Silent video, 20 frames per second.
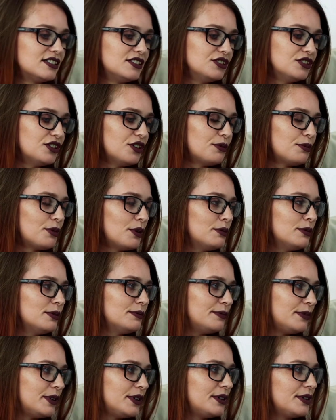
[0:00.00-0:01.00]
um, no
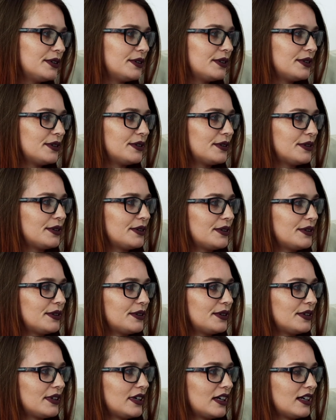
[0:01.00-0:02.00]
yeah,
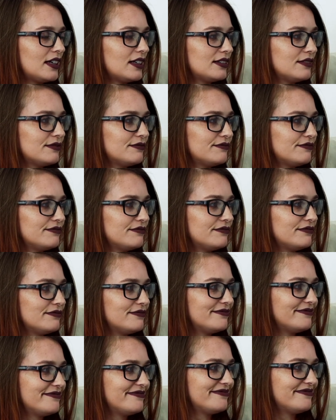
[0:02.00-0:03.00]
I really enjoyed that.
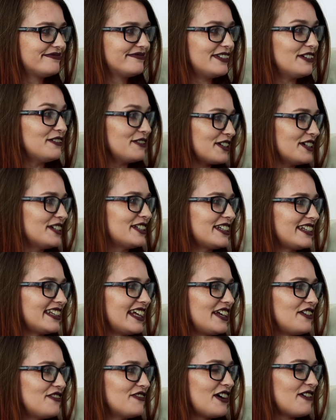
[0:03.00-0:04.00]
It was good.
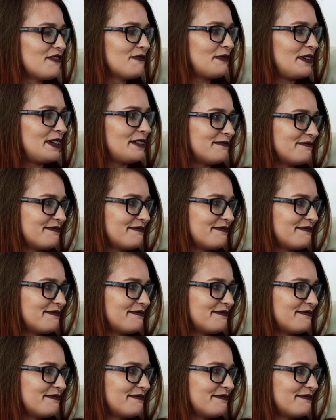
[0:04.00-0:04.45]
Thank yeah, you for having me. It was